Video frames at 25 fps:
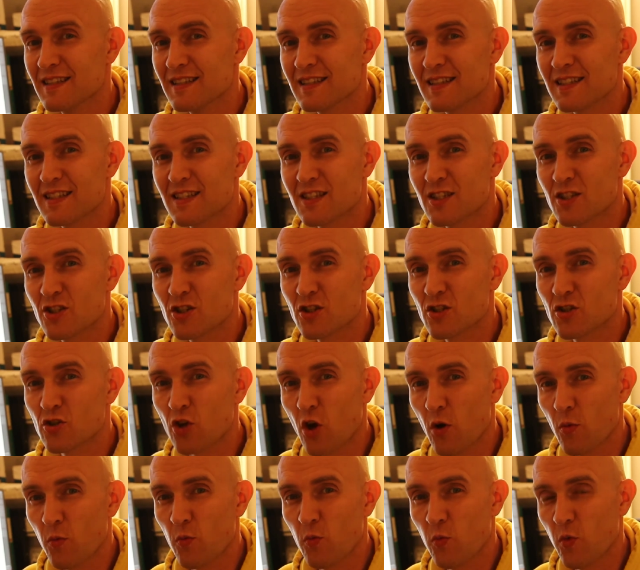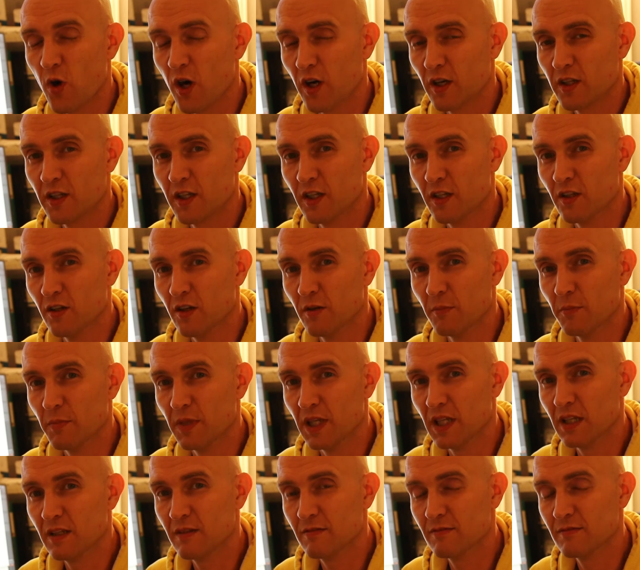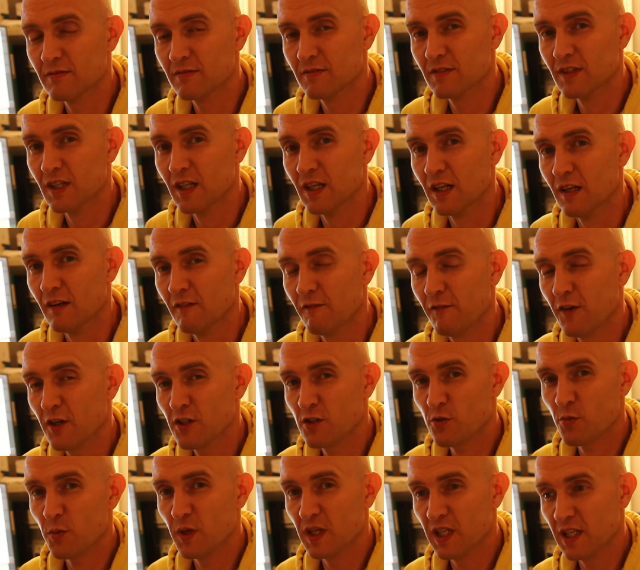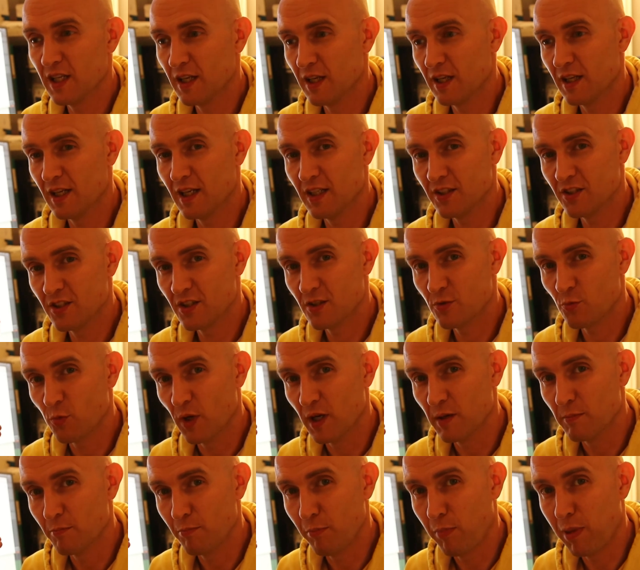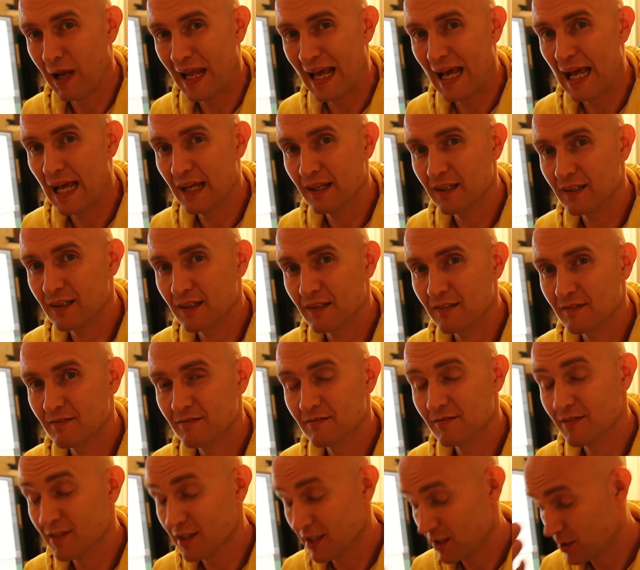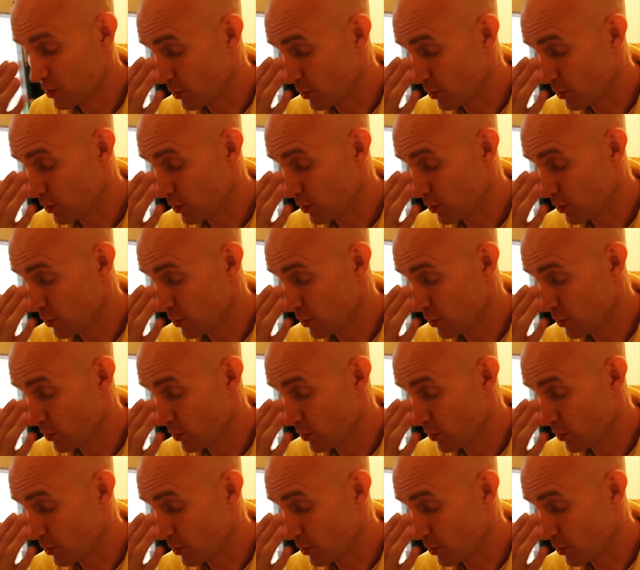stop working on me. First one, it just went blank, a